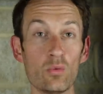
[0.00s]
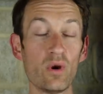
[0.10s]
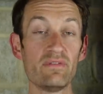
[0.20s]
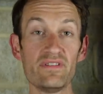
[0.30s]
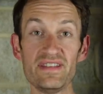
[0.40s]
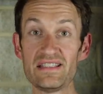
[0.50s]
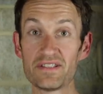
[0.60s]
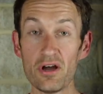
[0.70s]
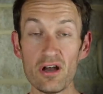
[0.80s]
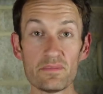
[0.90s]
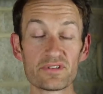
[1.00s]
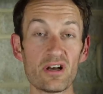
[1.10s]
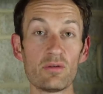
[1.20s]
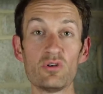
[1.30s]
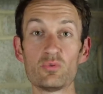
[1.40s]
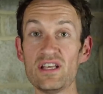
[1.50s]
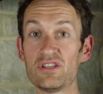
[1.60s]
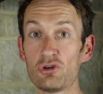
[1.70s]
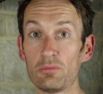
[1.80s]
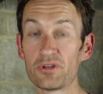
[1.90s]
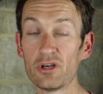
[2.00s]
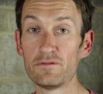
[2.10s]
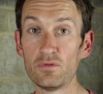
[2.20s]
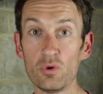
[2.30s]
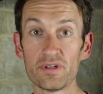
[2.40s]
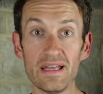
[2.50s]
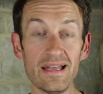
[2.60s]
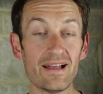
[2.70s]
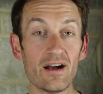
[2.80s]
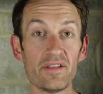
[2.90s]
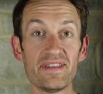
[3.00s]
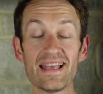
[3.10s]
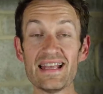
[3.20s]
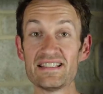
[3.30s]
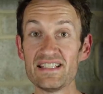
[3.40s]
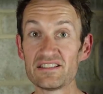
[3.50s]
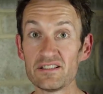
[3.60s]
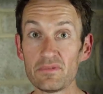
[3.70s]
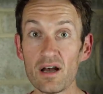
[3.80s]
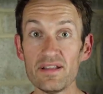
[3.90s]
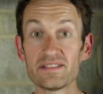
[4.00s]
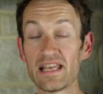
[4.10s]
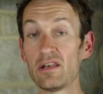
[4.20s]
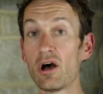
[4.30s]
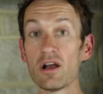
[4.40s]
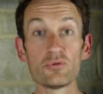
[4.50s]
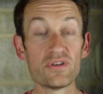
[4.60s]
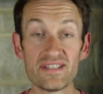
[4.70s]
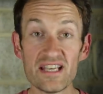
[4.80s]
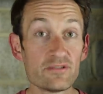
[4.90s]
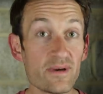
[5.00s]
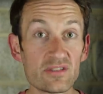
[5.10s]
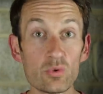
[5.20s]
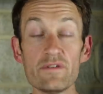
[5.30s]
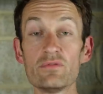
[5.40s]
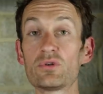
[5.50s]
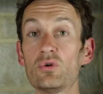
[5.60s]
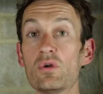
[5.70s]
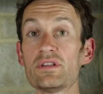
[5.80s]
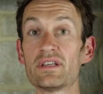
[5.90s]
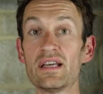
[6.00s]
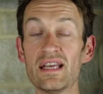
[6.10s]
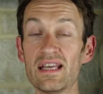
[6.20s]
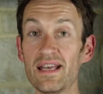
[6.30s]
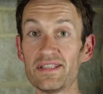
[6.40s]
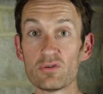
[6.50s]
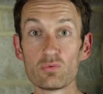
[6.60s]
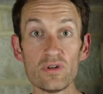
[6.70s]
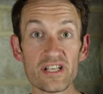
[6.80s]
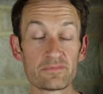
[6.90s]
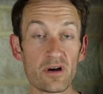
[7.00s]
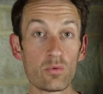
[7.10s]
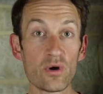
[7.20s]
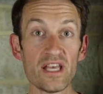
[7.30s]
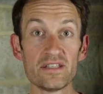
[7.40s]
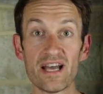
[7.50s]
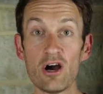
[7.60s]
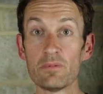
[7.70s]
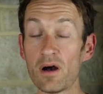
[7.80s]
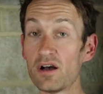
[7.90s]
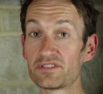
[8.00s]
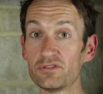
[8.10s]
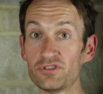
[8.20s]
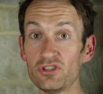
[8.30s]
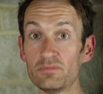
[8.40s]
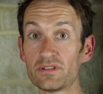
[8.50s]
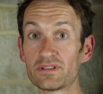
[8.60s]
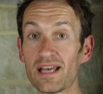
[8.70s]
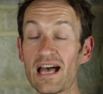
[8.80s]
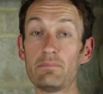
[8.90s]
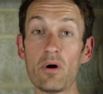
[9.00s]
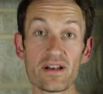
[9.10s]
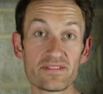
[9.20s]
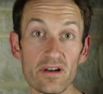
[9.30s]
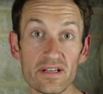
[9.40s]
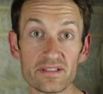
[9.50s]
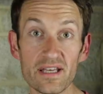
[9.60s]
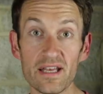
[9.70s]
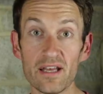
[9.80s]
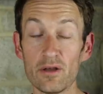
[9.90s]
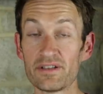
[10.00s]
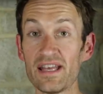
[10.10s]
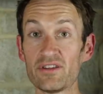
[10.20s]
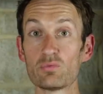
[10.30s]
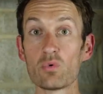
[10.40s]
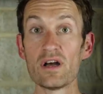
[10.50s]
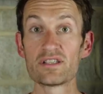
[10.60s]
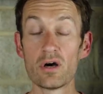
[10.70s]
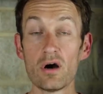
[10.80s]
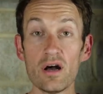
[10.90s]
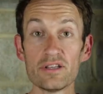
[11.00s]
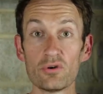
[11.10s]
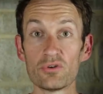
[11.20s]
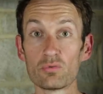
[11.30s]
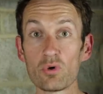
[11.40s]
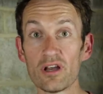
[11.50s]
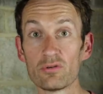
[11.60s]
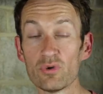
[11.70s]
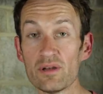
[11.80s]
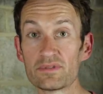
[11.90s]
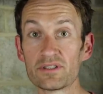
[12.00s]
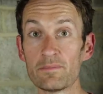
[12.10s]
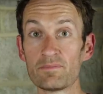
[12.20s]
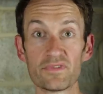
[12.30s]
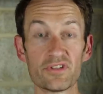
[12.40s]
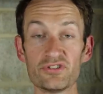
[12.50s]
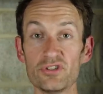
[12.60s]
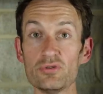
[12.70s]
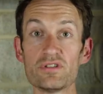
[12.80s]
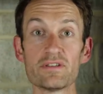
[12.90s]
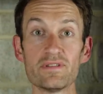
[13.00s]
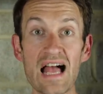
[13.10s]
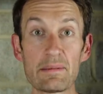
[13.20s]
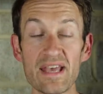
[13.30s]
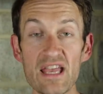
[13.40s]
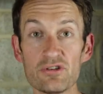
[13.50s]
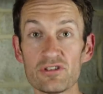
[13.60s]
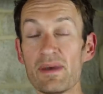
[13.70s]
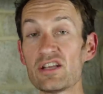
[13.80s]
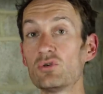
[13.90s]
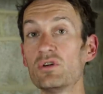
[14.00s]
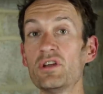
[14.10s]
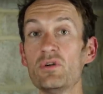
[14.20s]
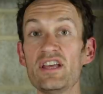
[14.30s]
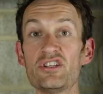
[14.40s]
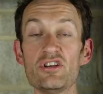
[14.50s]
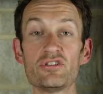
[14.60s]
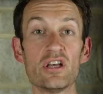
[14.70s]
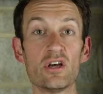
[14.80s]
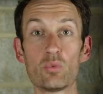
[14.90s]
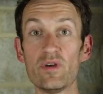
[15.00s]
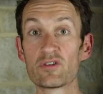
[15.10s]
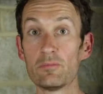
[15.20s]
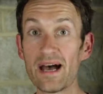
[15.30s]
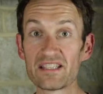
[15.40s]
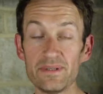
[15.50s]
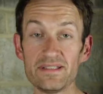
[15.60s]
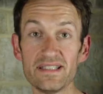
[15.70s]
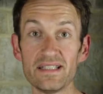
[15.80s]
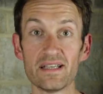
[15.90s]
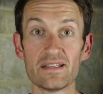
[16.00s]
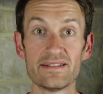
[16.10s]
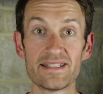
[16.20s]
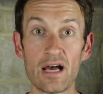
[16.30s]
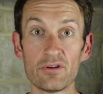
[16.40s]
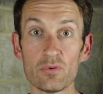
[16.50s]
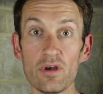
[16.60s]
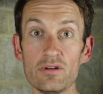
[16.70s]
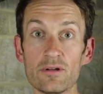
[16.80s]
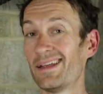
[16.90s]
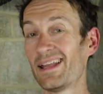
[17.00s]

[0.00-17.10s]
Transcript: Whether these terms are the ones we adopt going forward, I think a system like this, a library, a database, or whatever you want to call it, is a really smart way to help us consumers and bike designers get the right tires on the right rims to suit different applications and make sure there's no issues with compatibility down the road.